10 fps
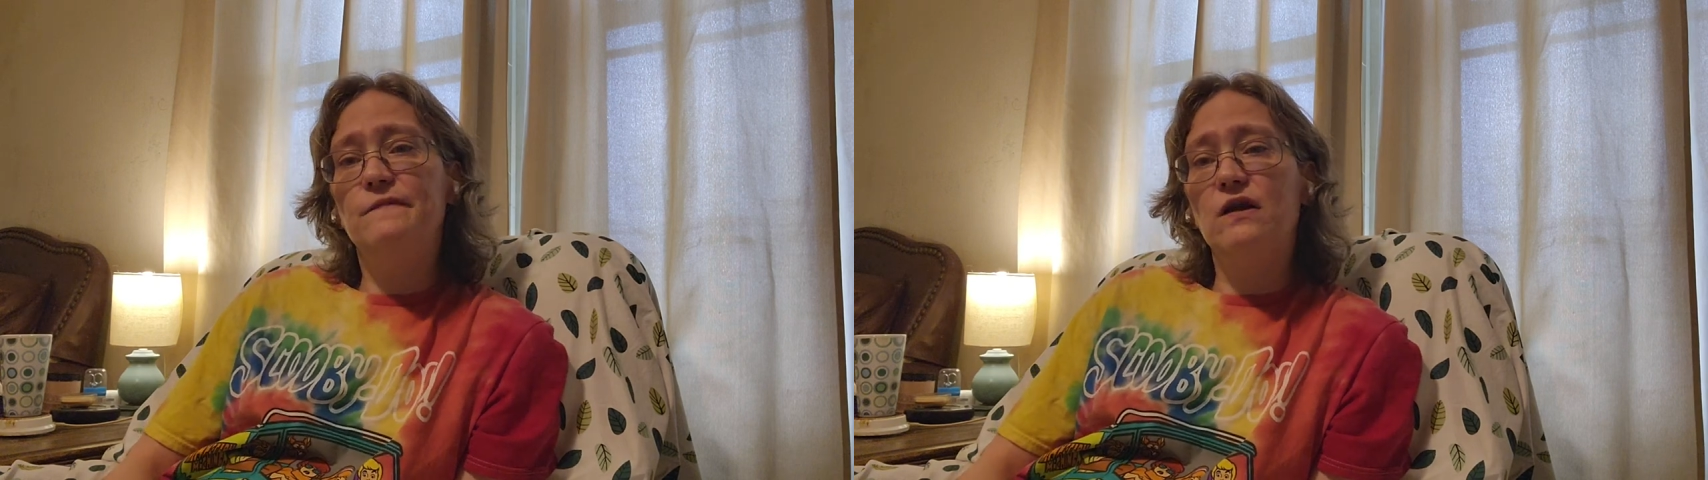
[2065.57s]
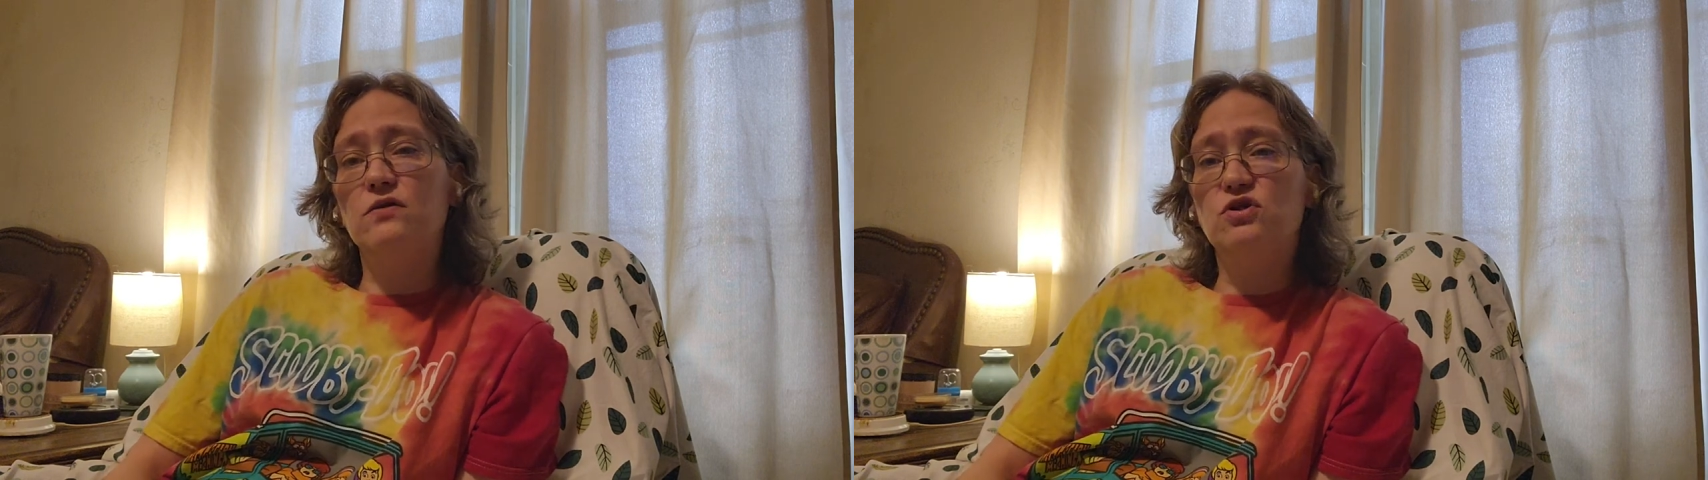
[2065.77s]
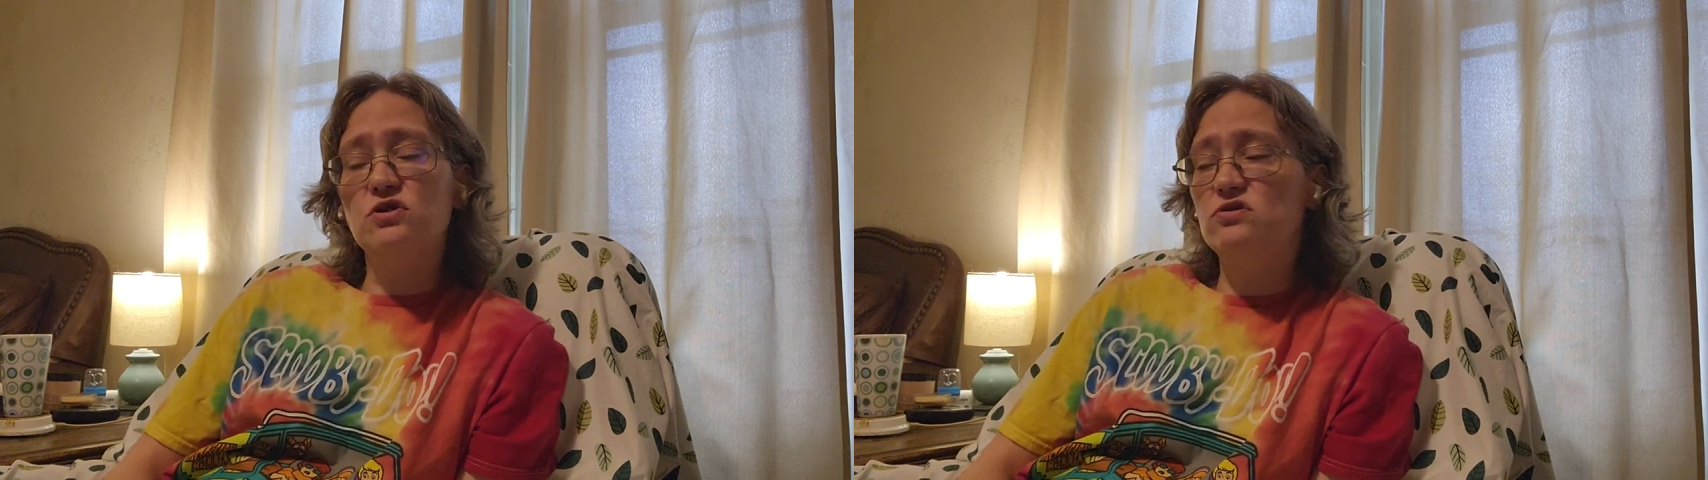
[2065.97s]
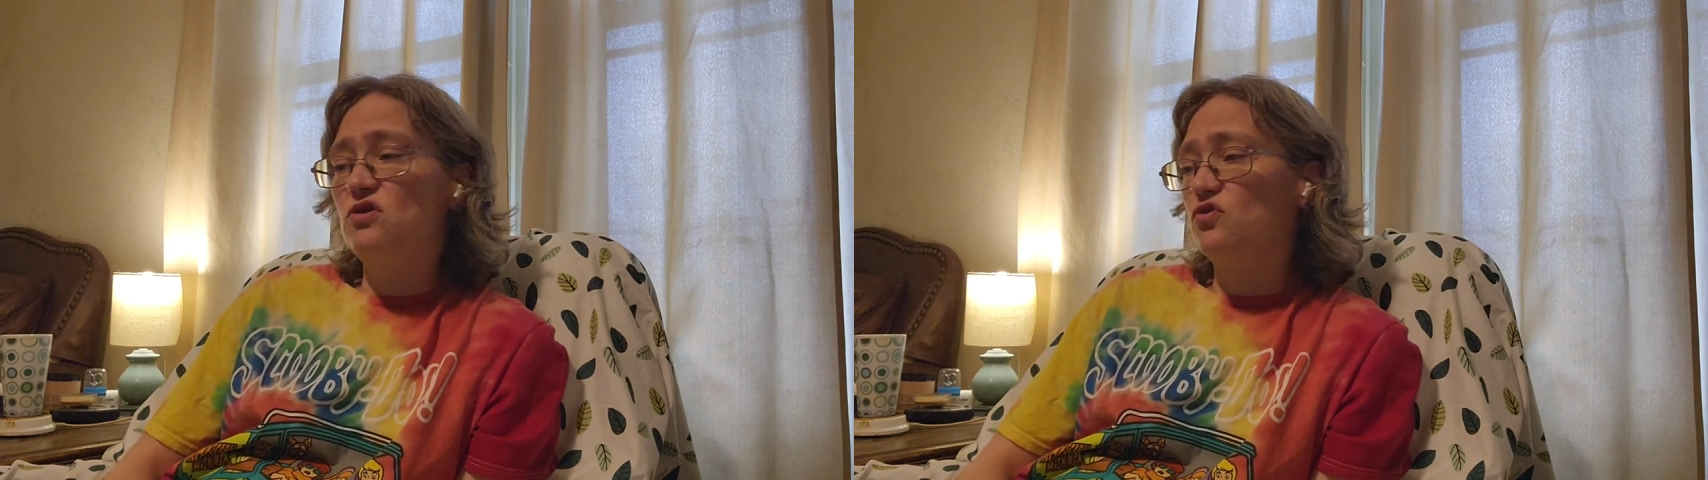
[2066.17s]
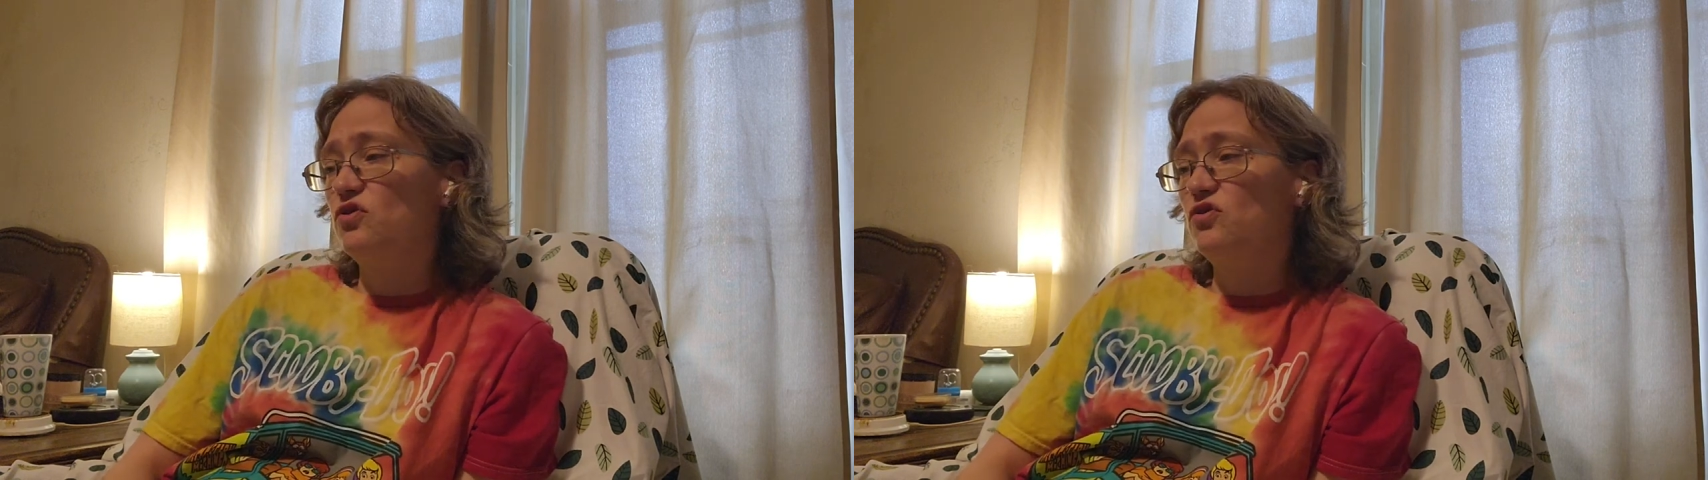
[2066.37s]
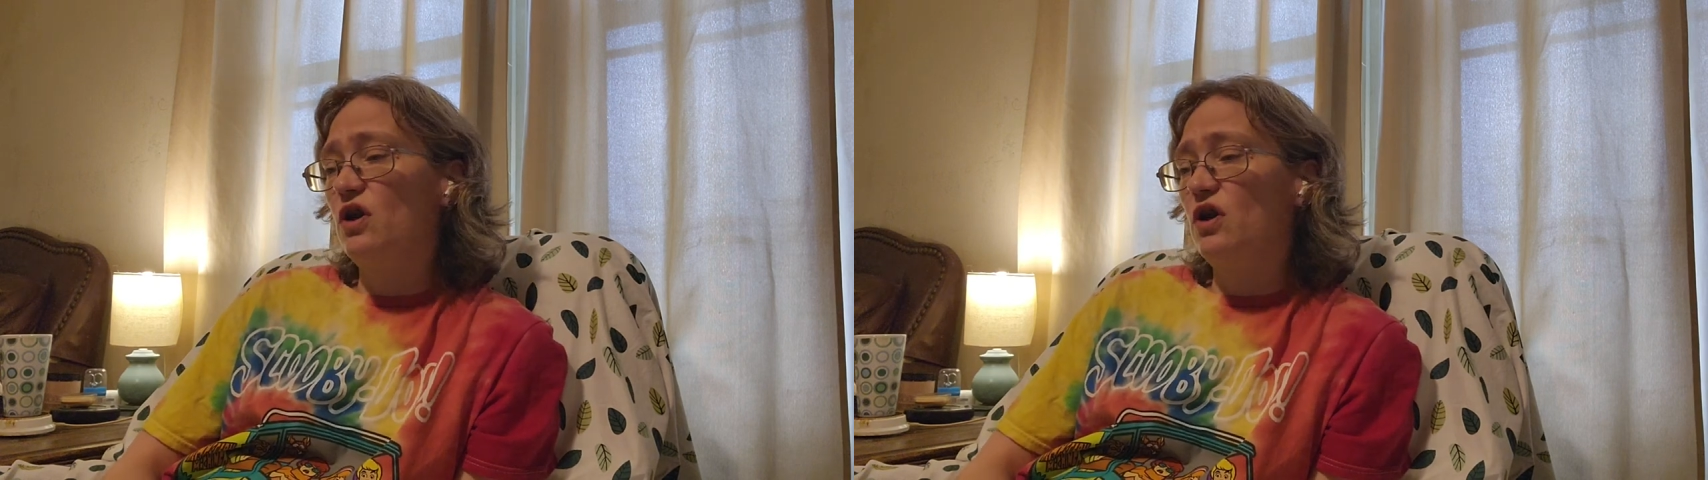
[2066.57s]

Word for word: It'll just hurt your